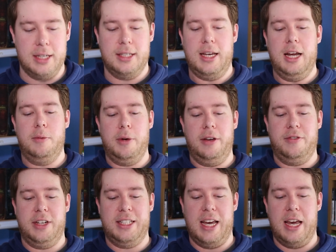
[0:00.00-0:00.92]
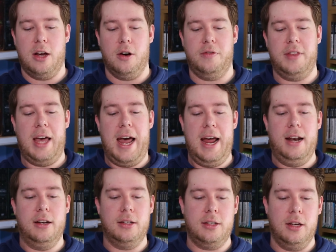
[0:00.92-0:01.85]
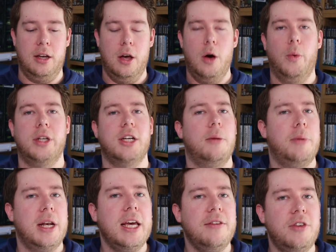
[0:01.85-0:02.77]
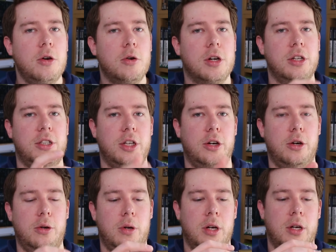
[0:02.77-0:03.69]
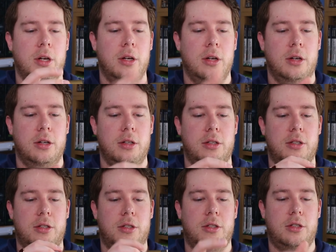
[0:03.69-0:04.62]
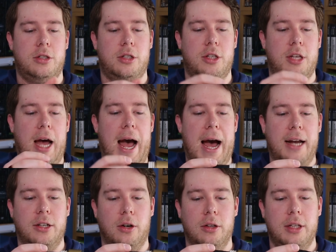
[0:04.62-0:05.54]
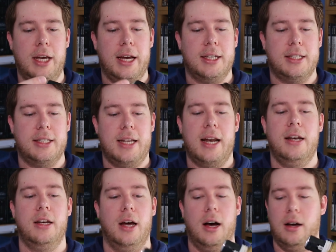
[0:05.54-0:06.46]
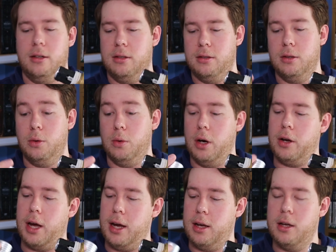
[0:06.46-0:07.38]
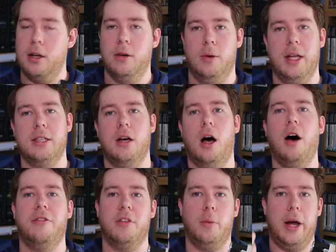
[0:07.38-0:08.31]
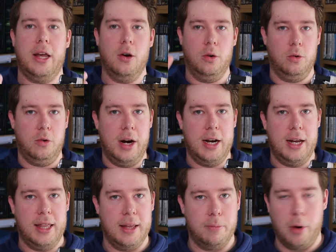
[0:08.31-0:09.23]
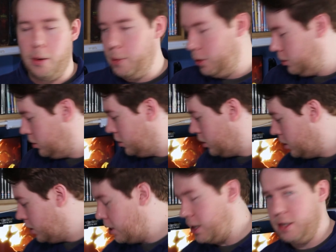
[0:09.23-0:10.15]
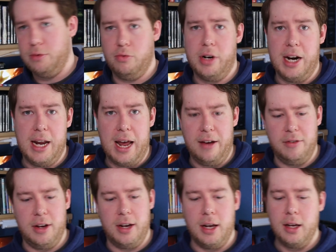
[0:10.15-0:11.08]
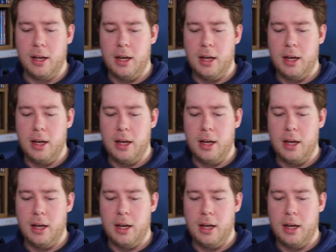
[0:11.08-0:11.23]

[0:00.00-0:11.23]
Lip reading: I said. But if I take off the end, which I believe you can do to add on the extender. Oh, okay. Well, that's half the weight gone already. The pommel is really heavy.